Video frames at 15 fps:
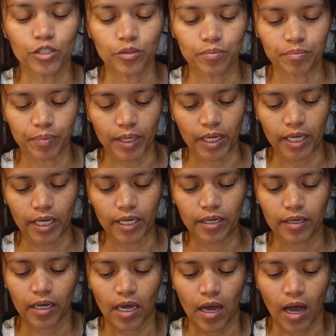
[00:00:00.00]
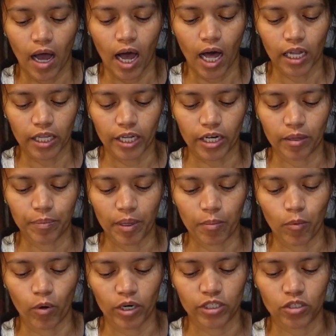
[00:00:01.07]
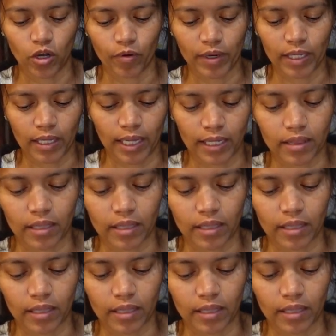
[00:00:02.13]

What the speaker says: to be a little bit more doughy like